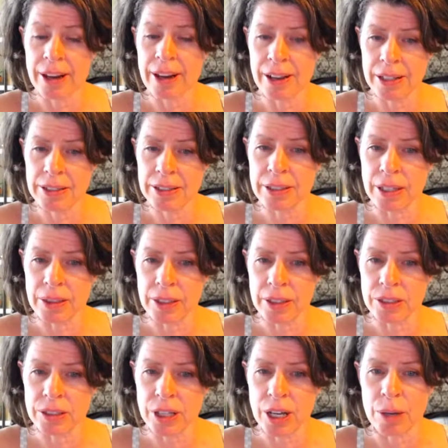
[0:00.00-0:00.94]
I set
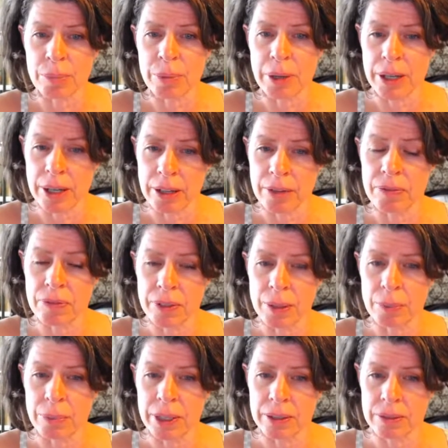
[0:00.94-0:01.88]
this up and I
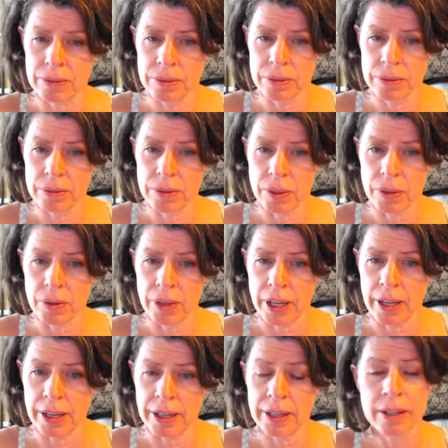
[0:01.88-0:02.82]
flip it.
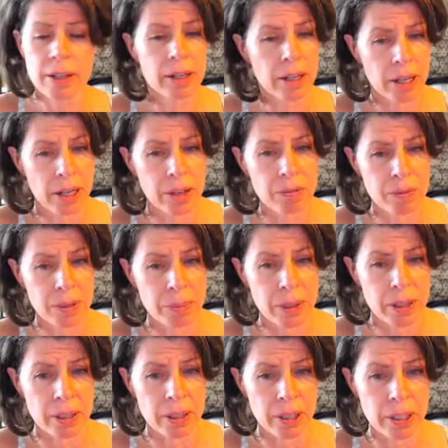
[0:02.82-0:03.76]
Okay, I flip
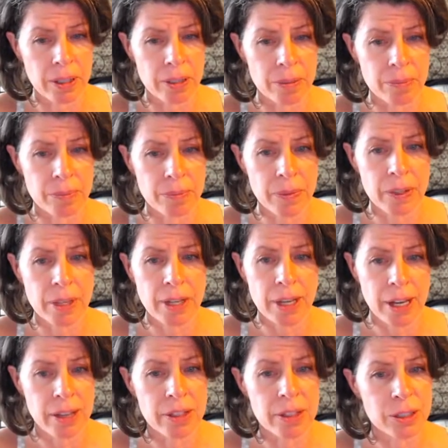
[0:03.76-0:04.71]
it on him.
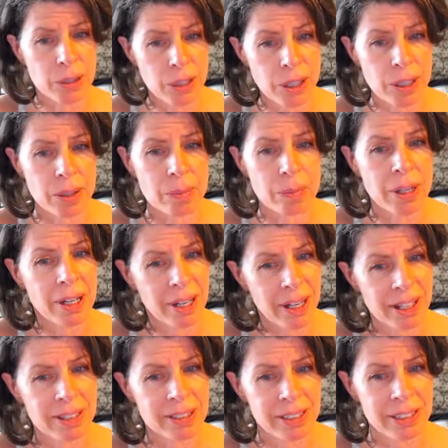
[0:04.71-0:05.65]
And the shim
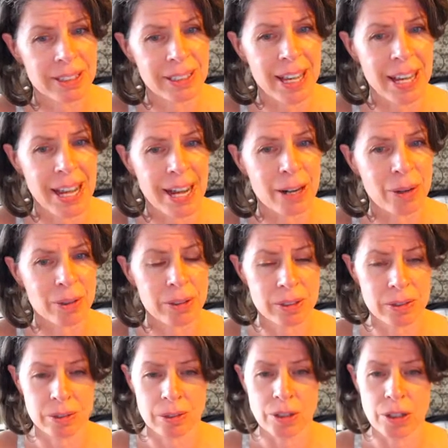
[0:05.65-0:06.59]
has to stay
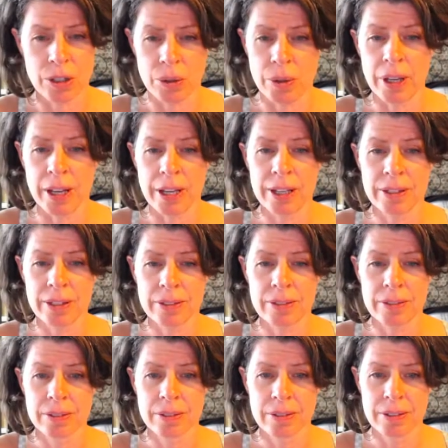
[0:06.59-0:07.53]
out. Okay?
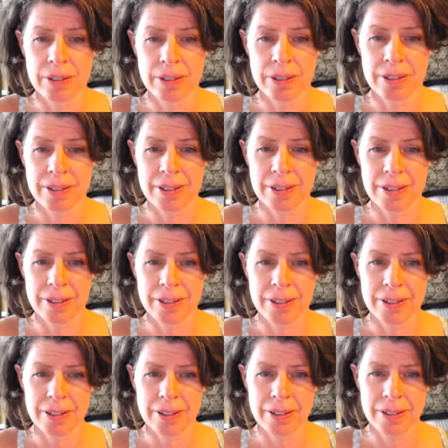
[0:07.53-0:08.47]

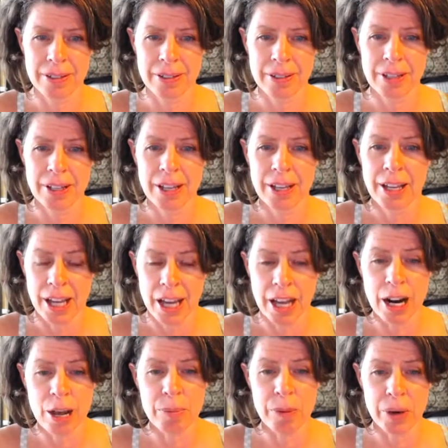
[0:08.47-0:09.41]

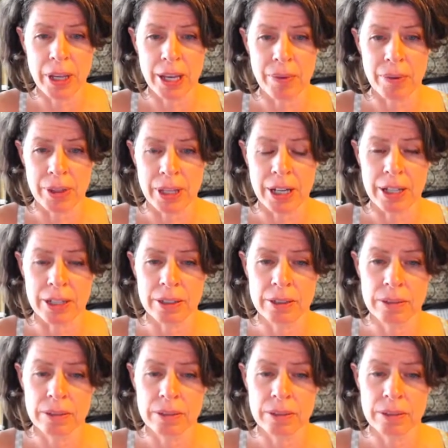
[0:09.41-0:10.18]
And I'm okay with that.